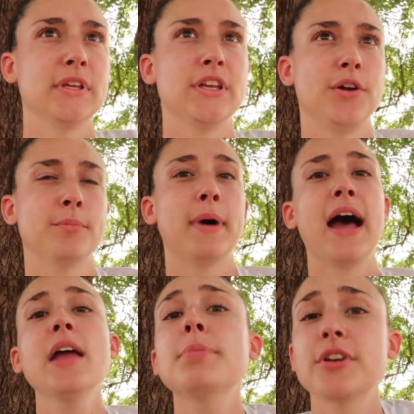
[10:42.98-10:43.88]
you know,
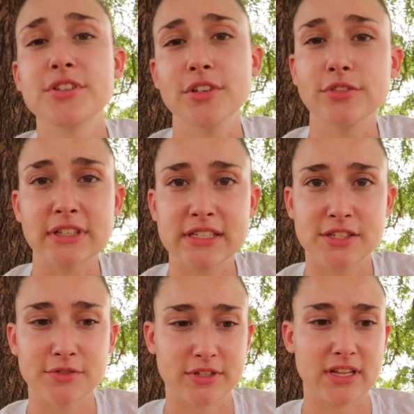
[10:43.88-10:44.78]
my personal
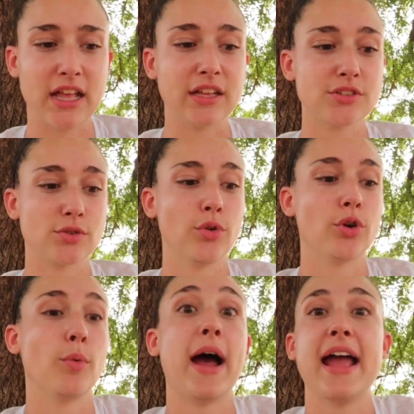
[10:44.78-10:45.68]
reasons for staying in school
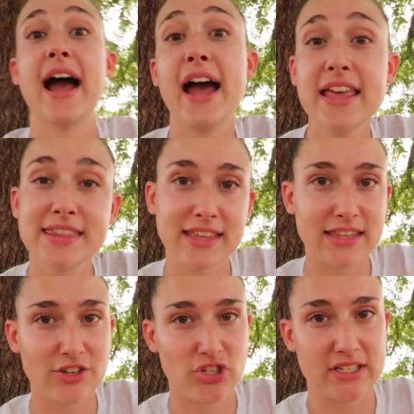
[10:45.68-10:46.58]
or why I
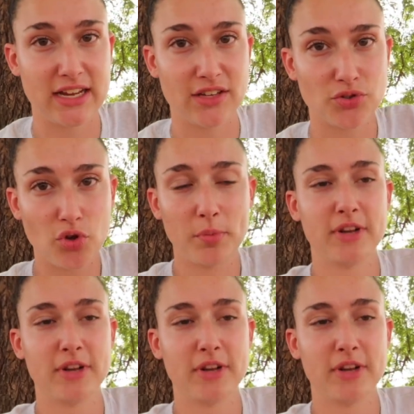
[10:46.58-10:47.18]
think they should stay in school.